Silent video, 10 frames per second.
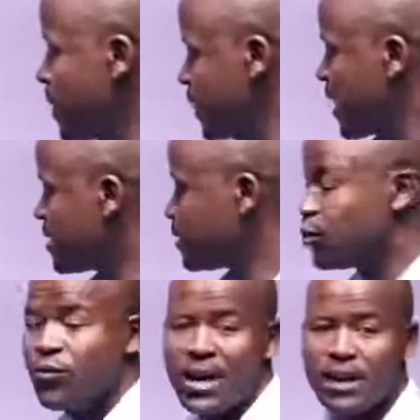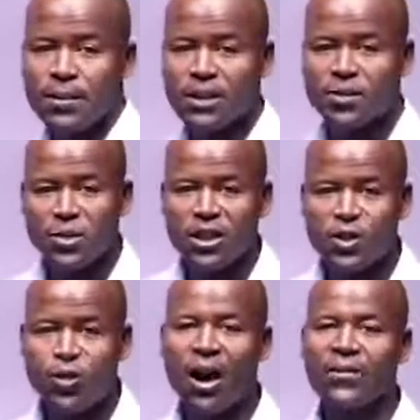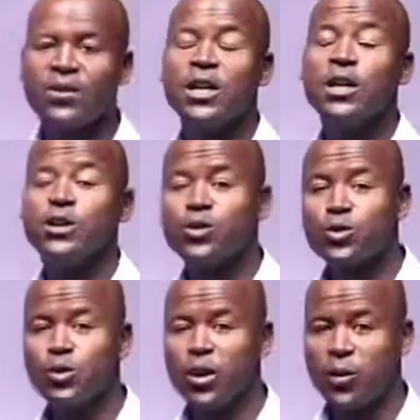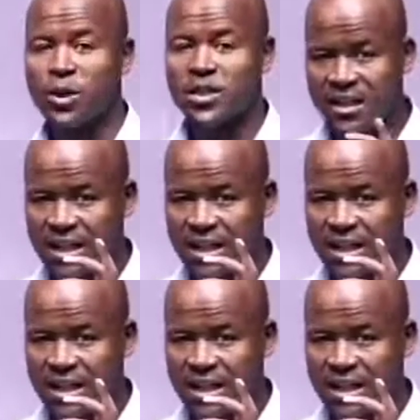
because 2 variables we need to have 2 equations,